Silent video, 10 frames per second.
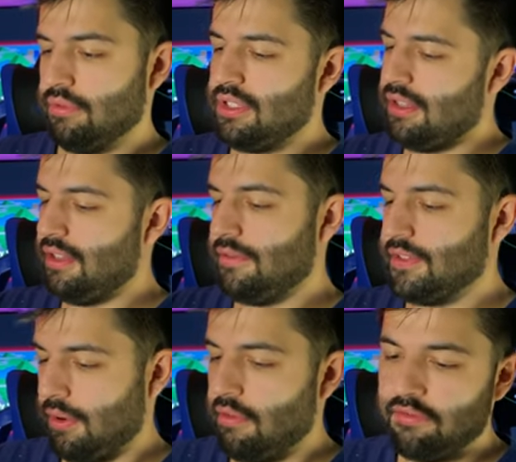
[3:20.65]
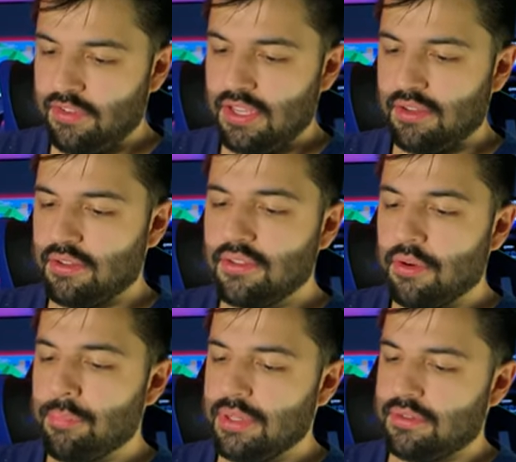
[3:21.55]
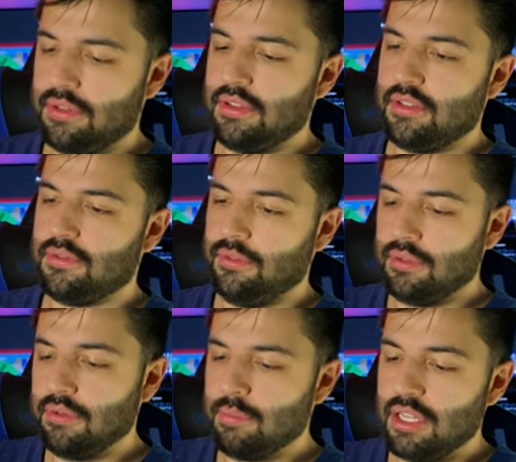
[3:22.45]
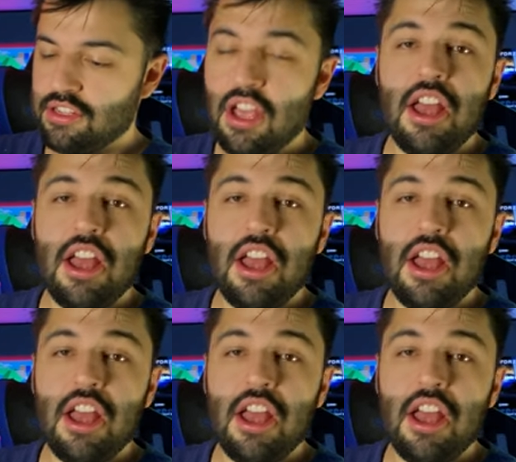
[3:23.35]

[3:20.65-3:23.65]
she leaves to go feed in the open seas for two months.